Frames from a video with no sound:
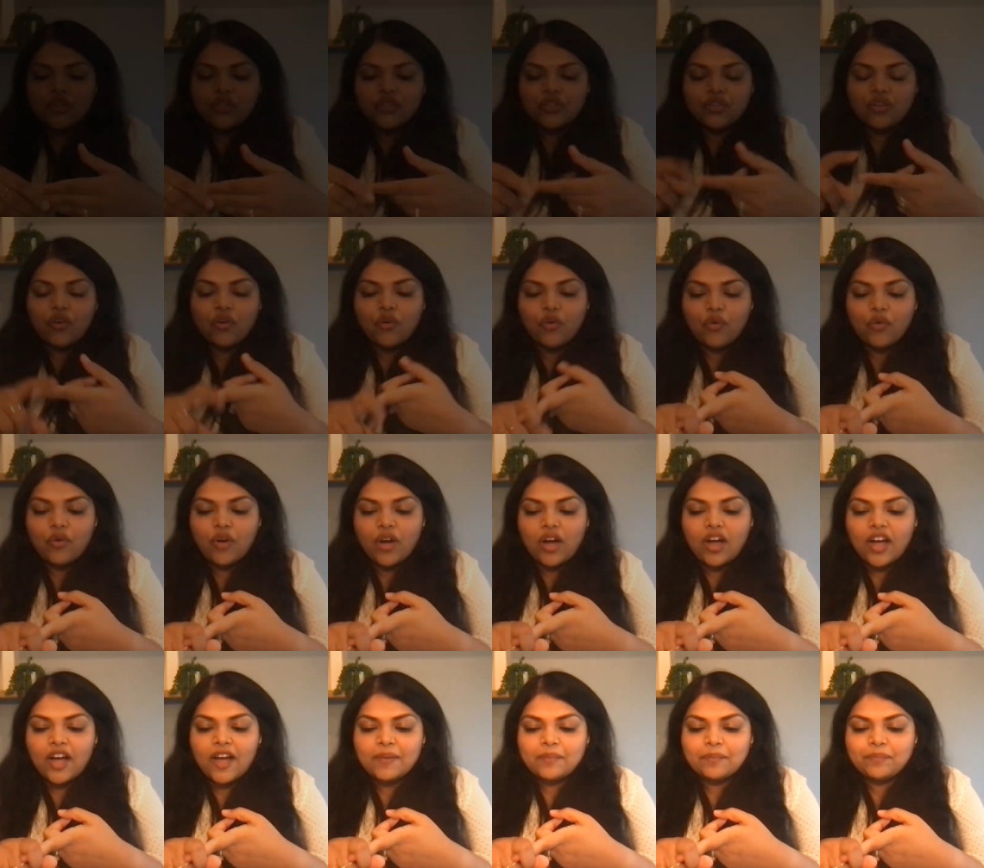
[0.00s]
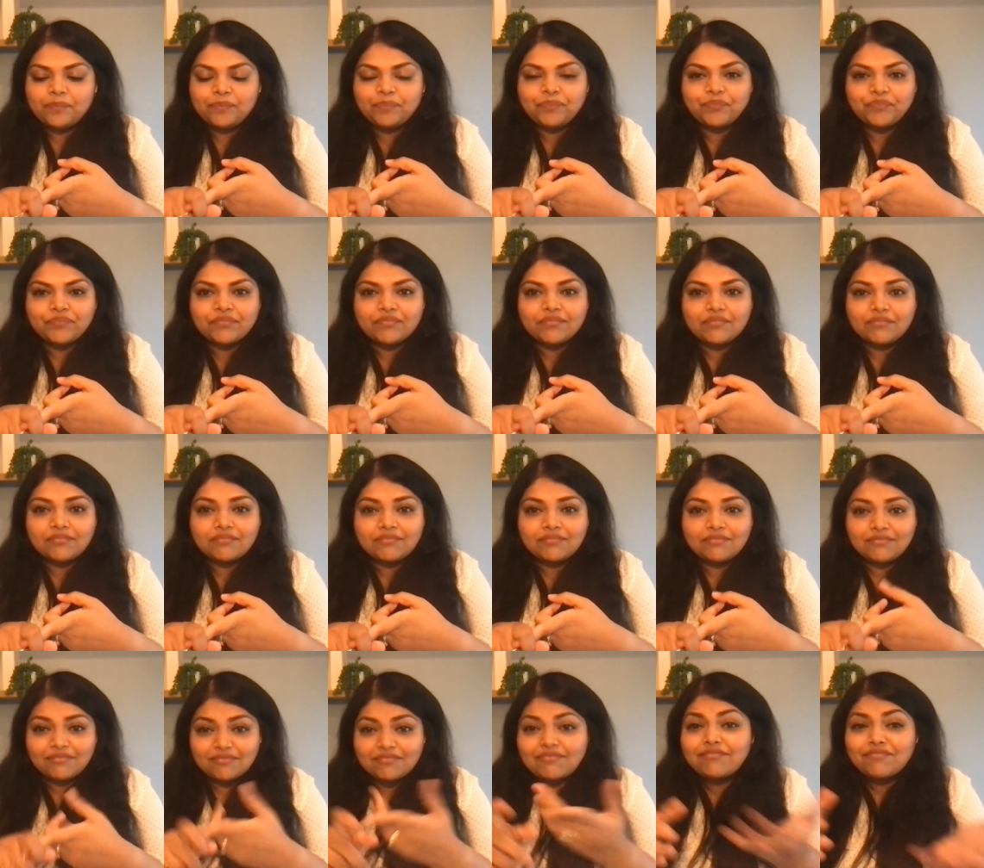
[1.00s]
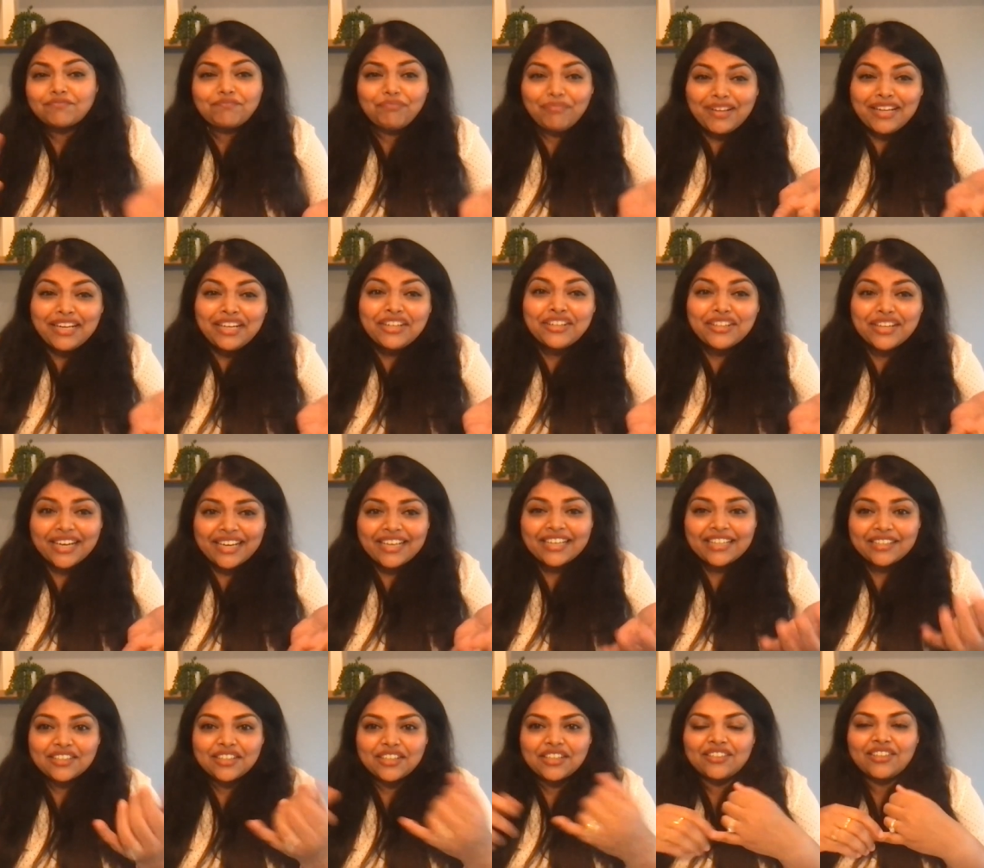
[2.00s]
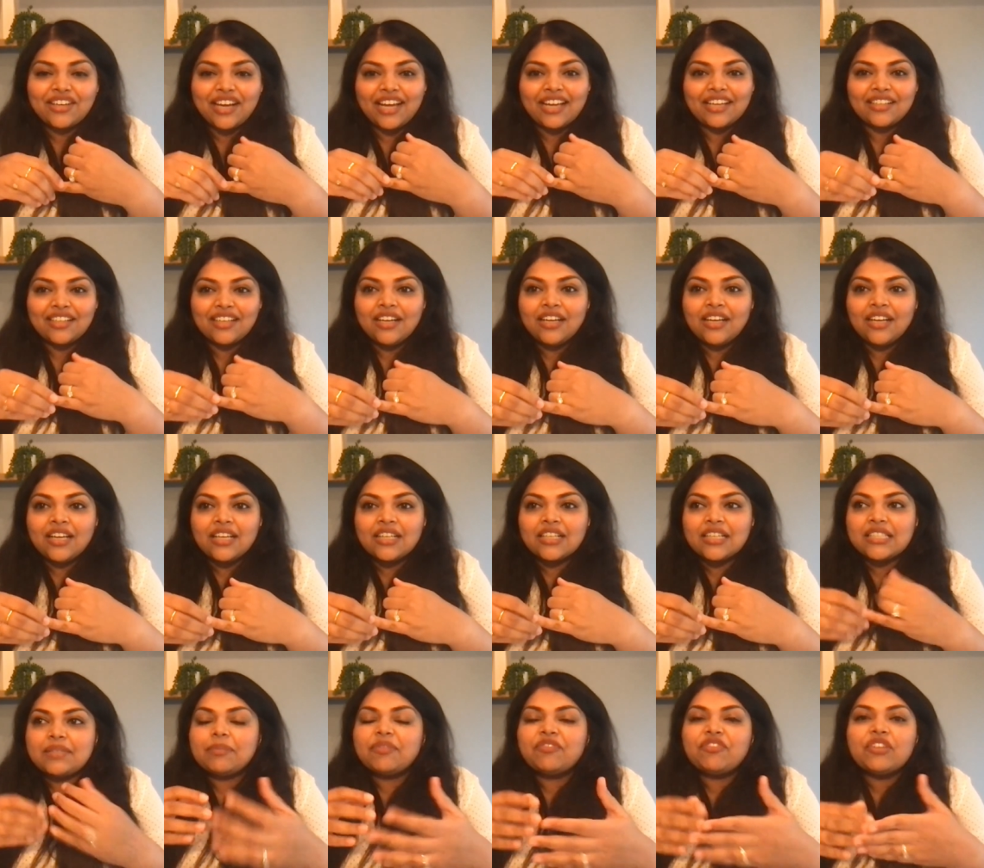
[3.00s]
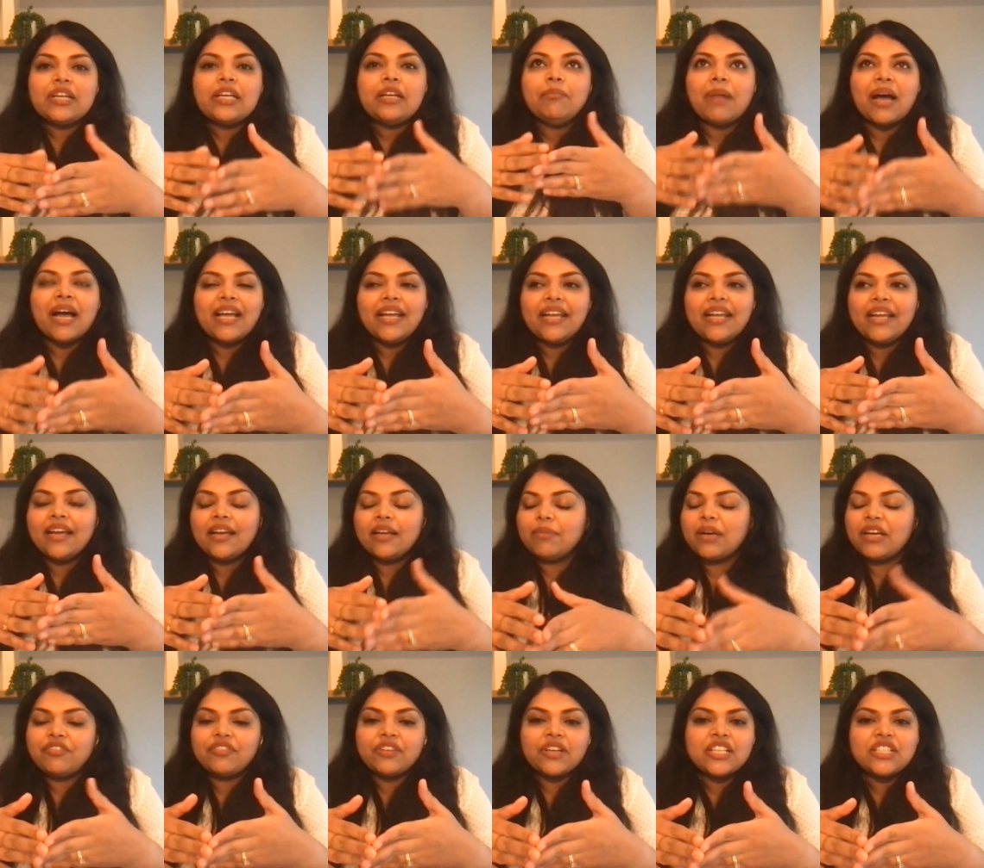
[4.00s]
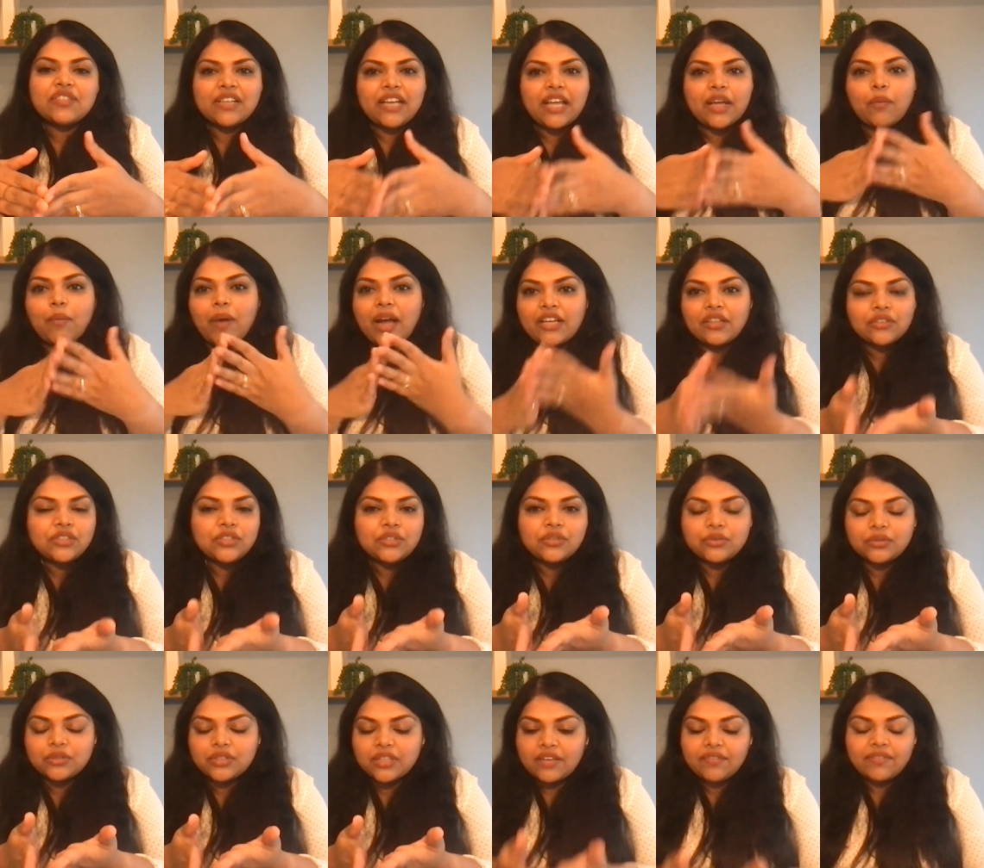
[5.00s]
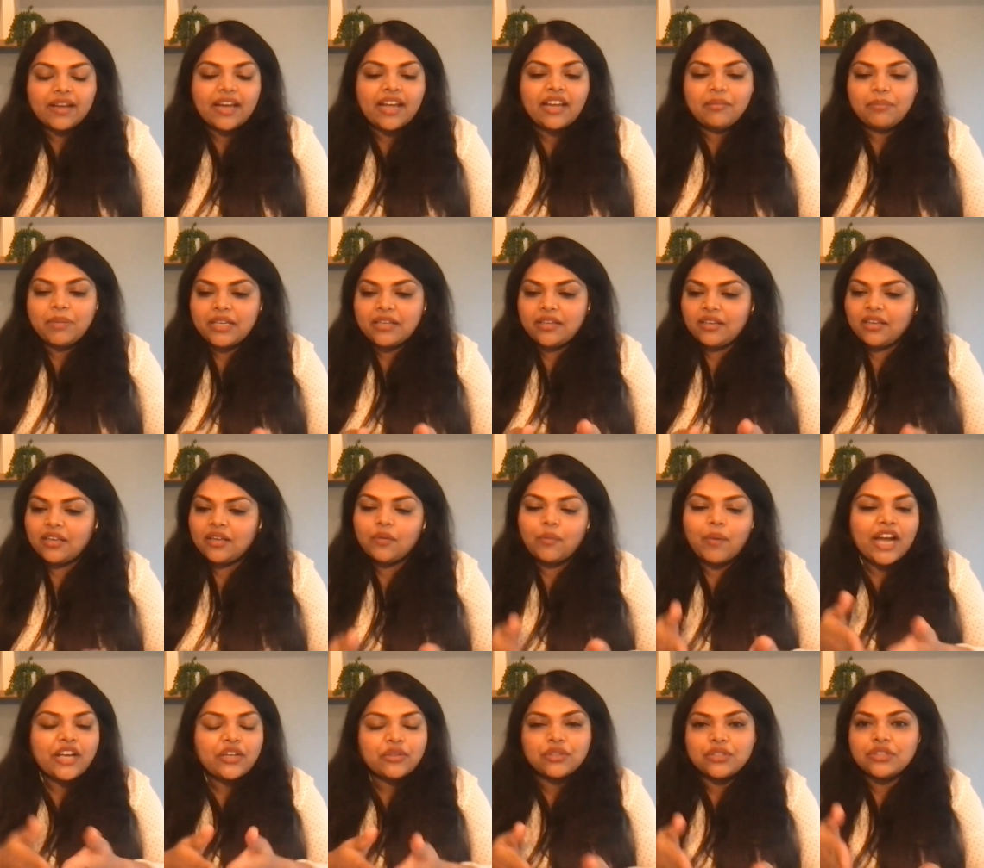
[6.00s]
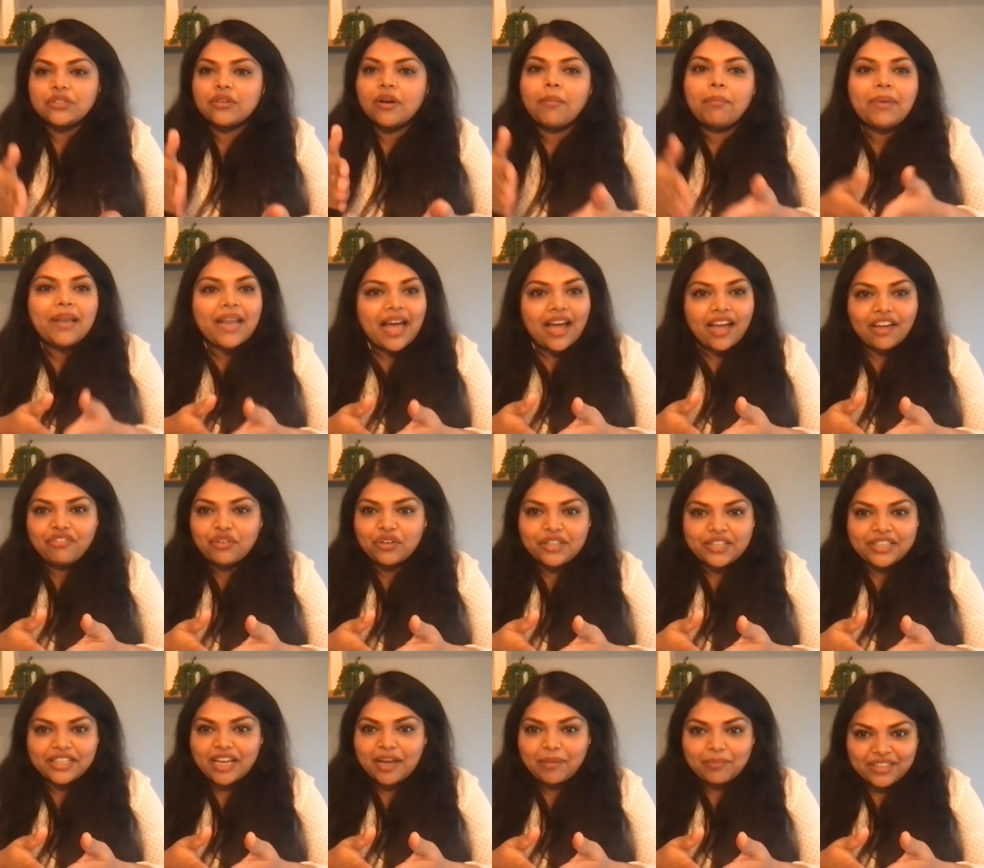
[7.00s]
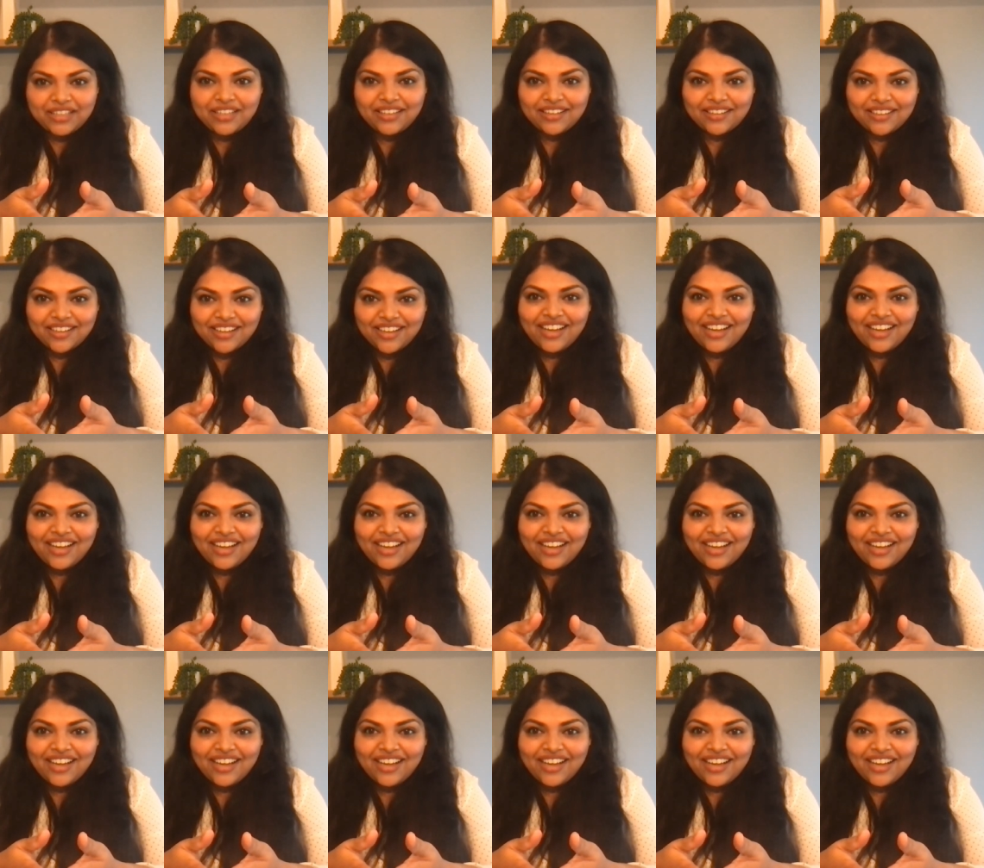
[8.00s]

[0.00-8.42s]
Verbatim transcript: So, very important criteria, these ones. Because in my head, my friends were like, why don't you give NBD? Why don't you apply for DMD?